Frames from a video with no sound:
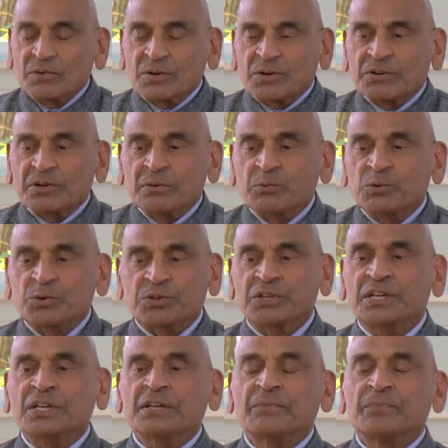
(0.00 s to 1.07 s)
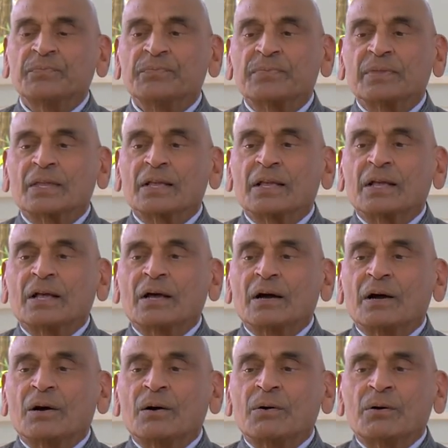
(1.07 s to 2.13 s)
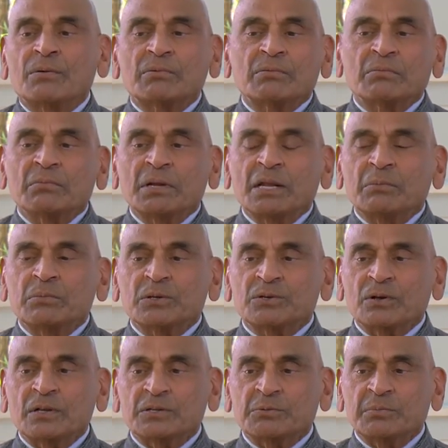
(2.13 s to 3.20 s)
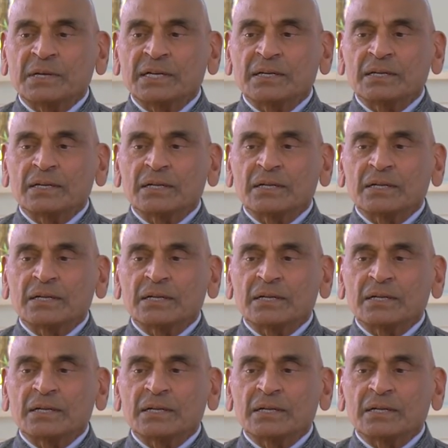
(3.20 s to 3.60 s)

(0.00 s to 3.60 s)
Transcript: Krishnamurti or Madame de Saltzman